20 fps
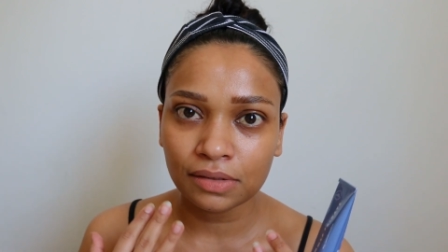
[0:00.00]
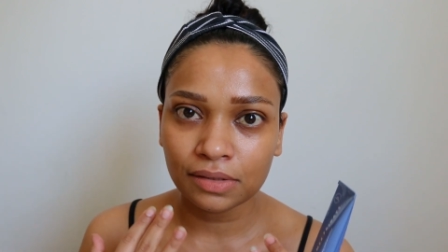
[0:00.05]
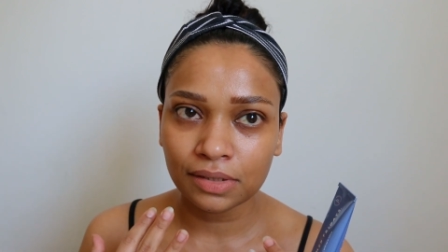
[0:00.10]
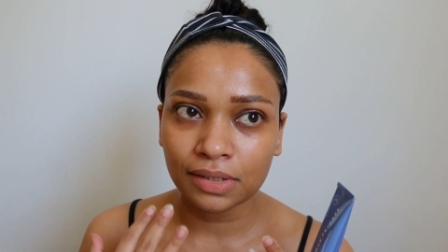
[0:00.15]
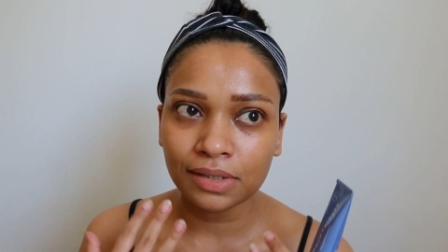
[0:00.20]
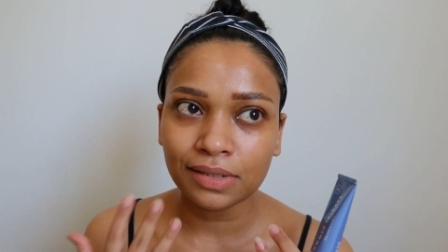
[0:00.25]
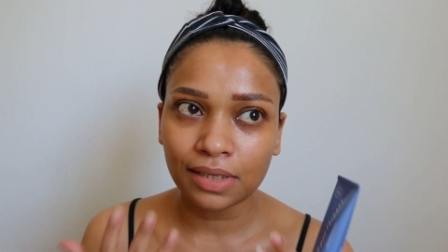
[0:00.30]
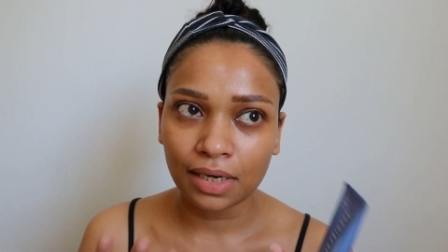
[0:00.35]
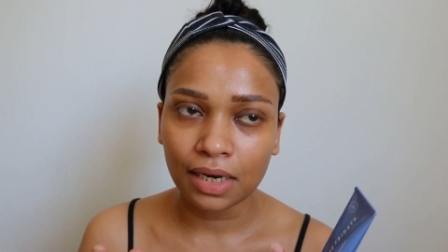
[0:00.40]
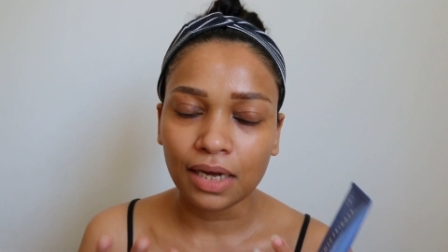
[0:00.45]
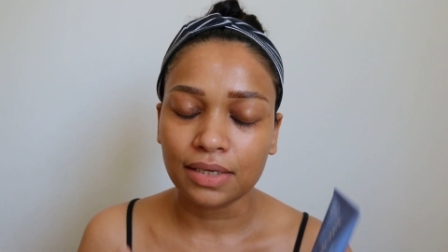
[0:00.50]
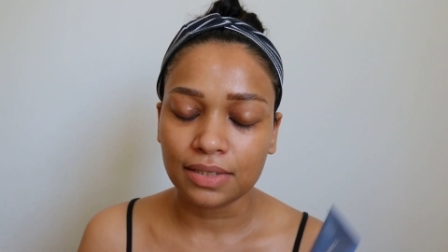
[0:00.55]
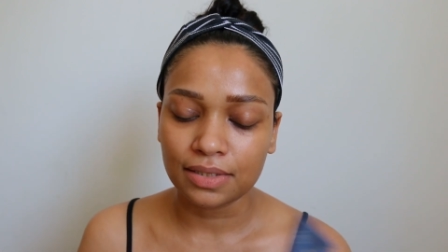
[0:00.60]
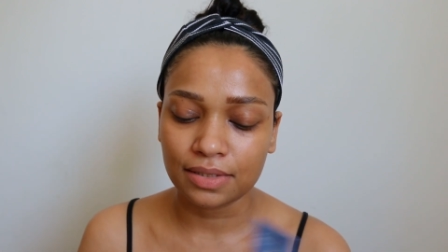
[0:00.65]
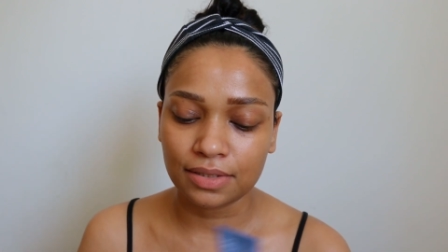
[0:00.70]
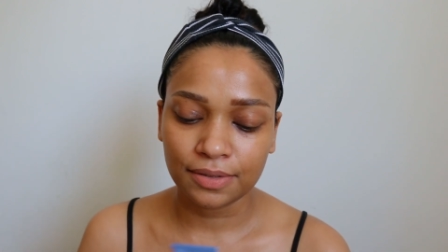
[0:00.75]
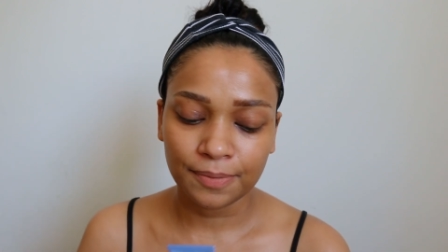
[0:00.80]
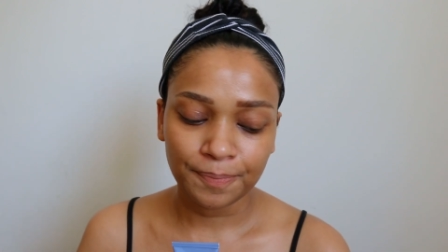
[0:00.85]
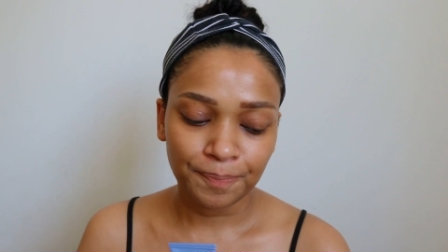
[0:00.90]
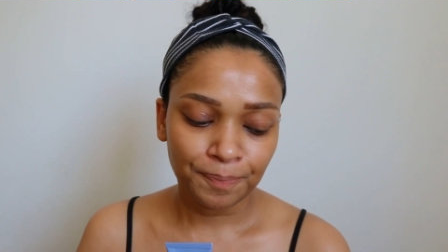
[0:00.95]
in the
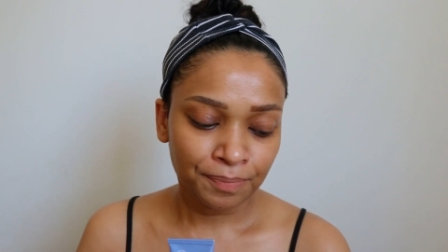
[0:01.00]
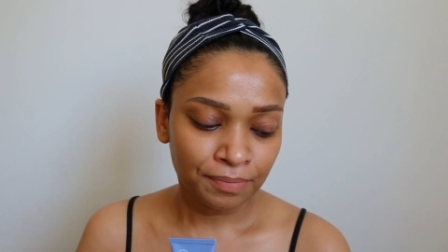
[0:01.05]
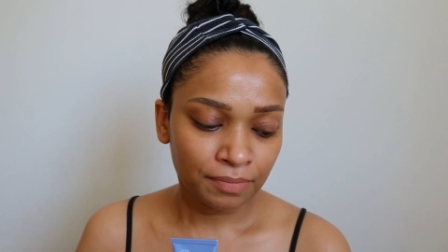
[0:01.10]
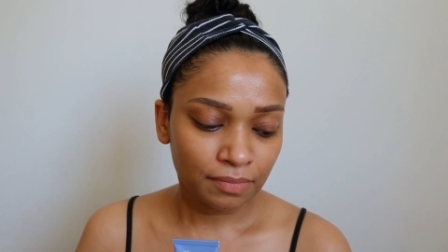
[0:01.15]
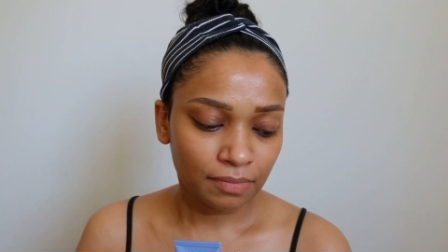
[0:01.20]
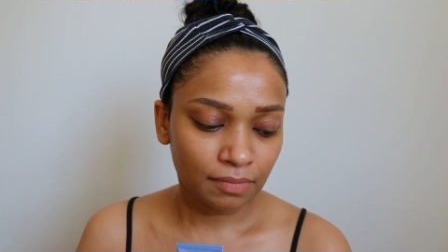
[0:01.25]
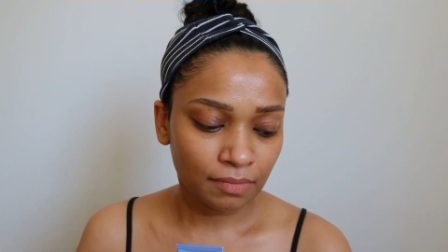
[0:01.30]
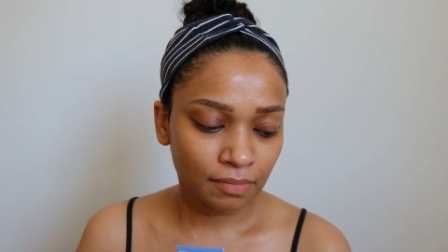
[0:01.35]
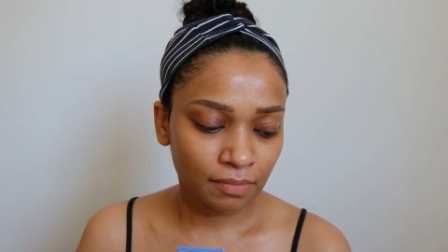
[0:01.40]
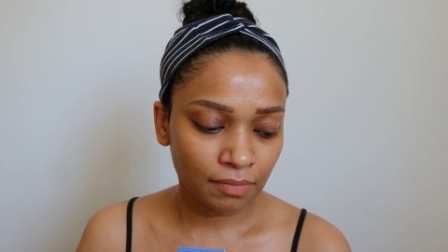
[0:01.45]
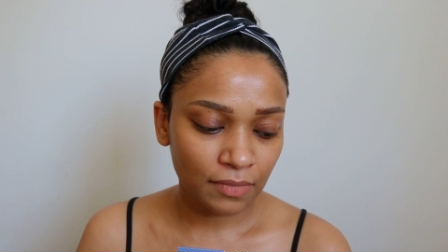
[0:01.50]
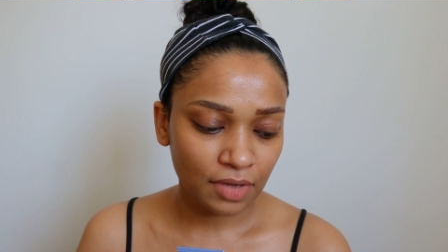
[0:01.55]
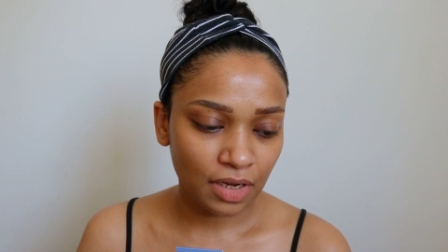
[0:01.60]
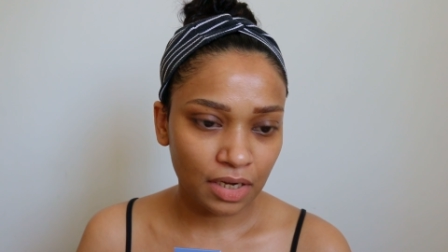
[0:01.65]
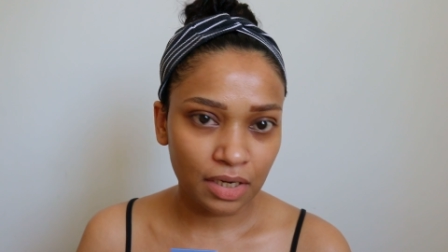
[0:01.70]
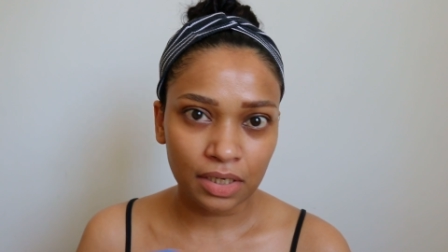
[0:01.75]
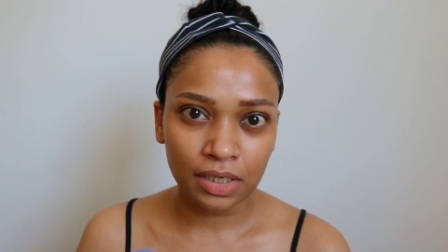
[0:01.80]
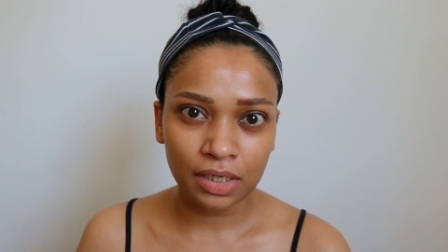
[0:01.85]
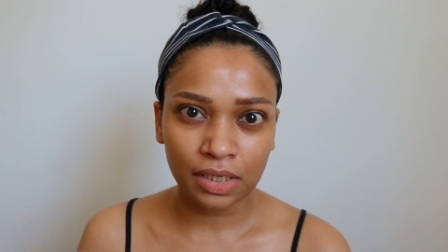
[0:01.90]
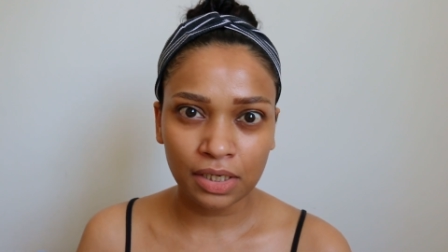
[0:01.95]
last. um,
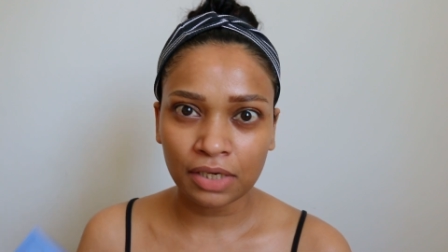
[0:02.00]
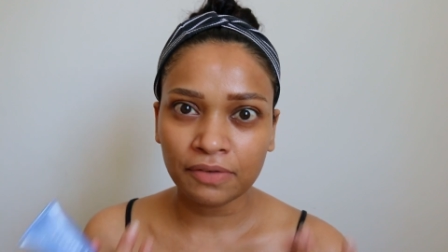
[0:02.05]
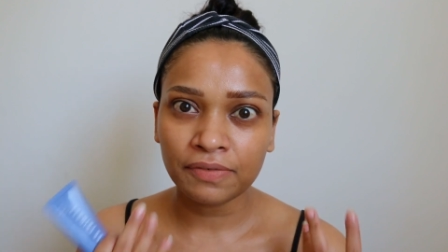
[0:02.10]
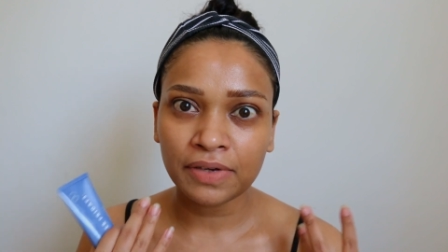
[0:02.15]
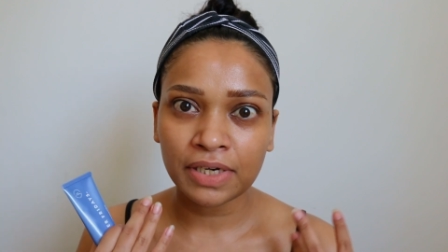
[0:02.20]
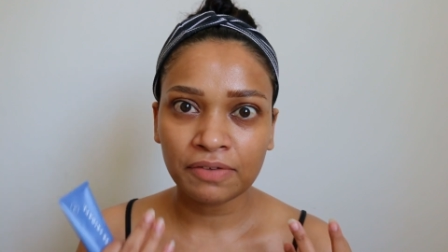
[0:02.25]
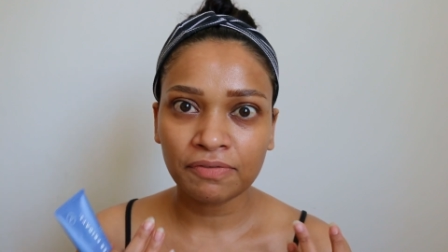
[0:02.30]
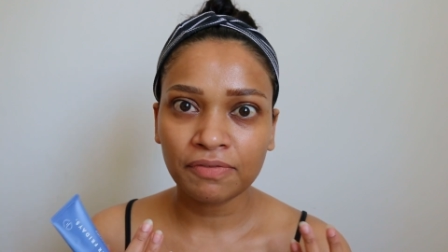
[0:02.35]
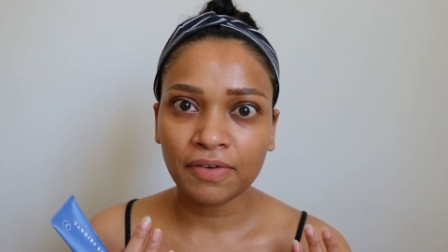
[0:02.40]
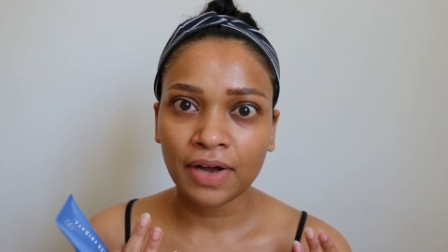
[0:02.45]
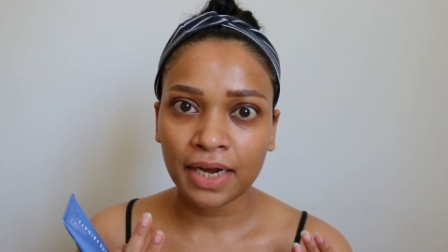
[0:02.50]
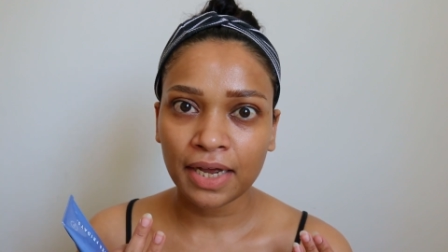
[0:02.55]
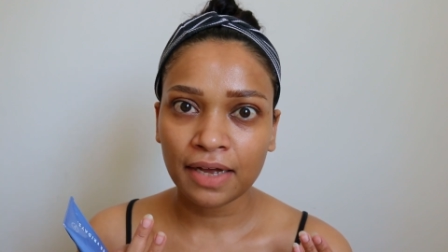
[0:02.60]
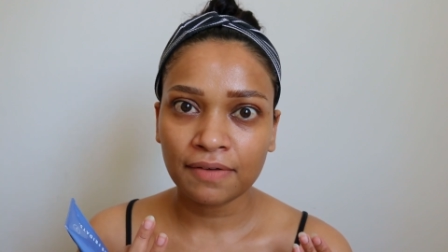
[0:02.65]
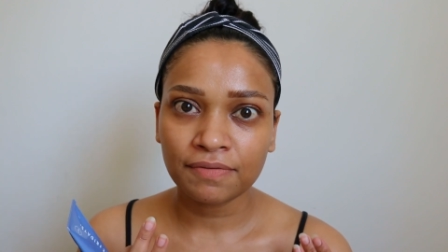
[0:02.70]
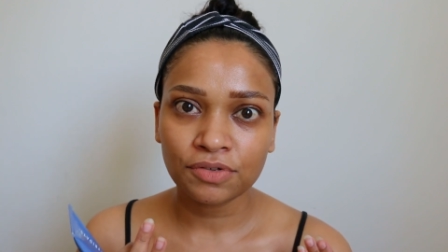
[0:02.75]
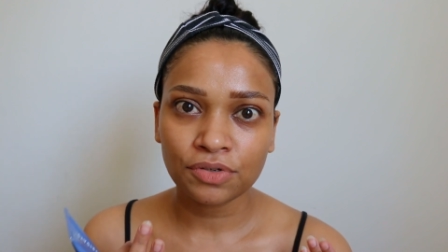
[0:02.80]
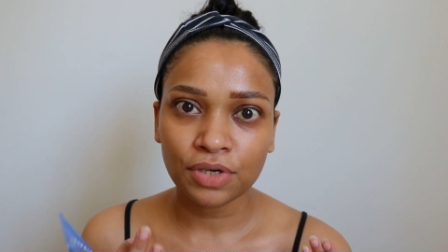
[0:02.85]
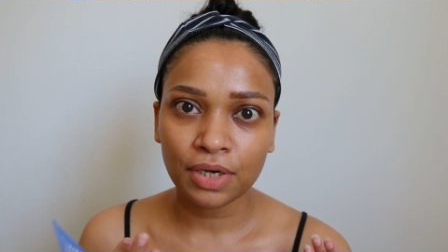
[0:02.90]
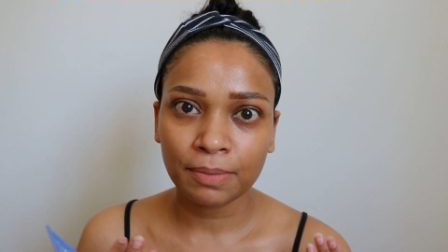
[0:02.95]
Even if I
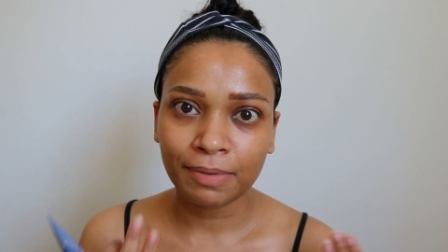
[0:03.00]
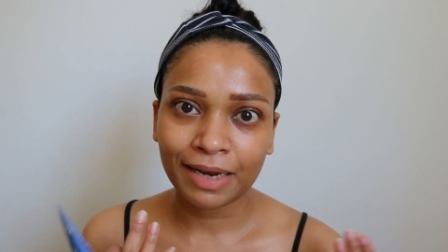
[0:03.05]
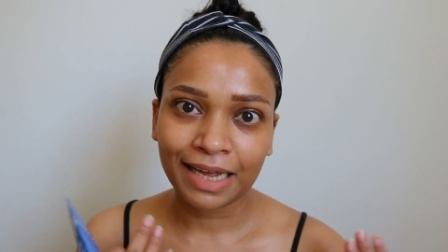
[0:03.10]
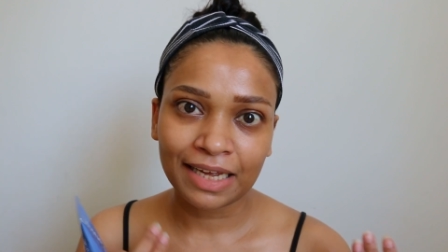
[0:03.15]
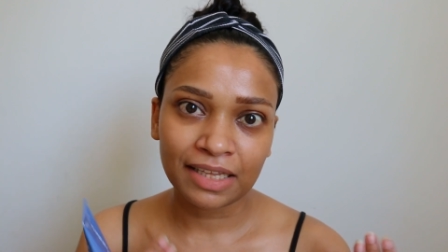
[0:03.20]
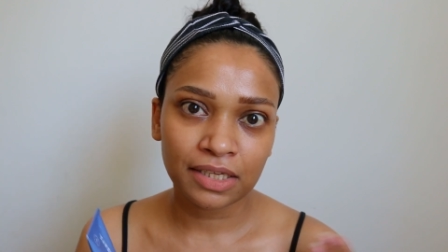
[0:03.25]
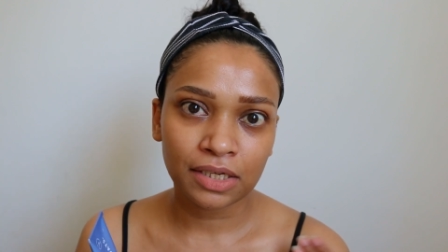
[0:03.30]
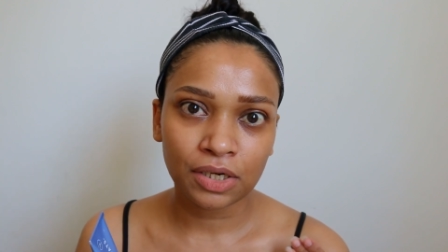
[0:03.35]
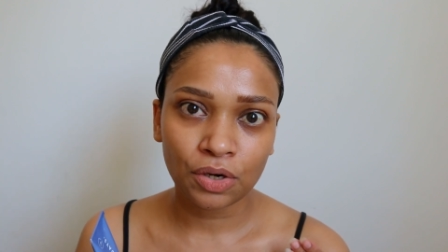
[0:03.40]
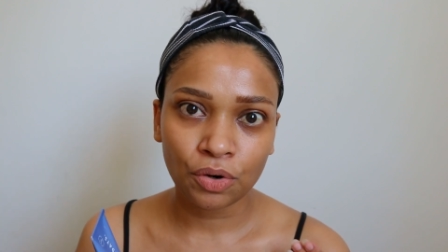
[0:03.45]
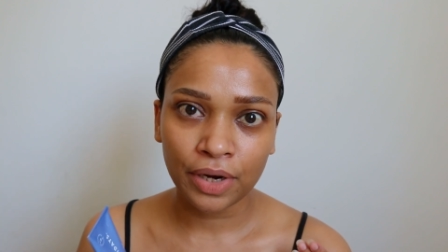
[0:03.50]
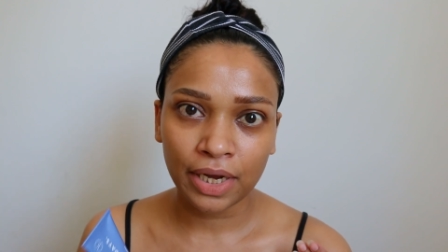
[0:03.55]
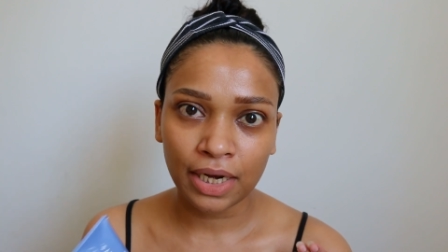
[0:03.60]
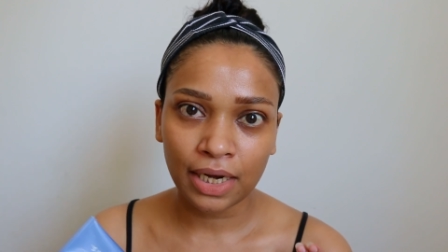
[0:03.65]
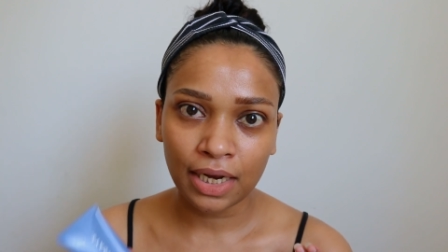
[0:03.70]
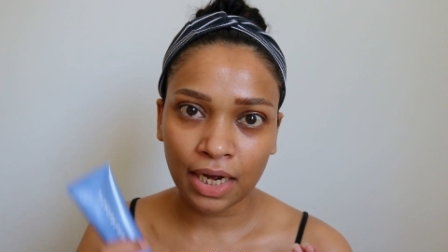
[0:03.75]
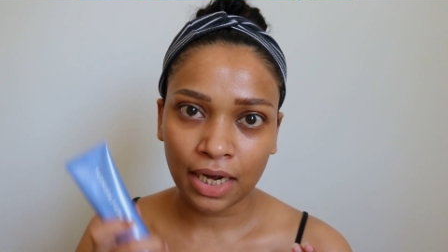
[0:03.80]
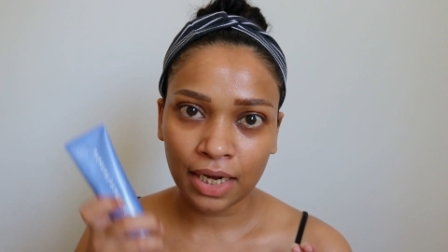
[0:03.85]
have to apply the oil,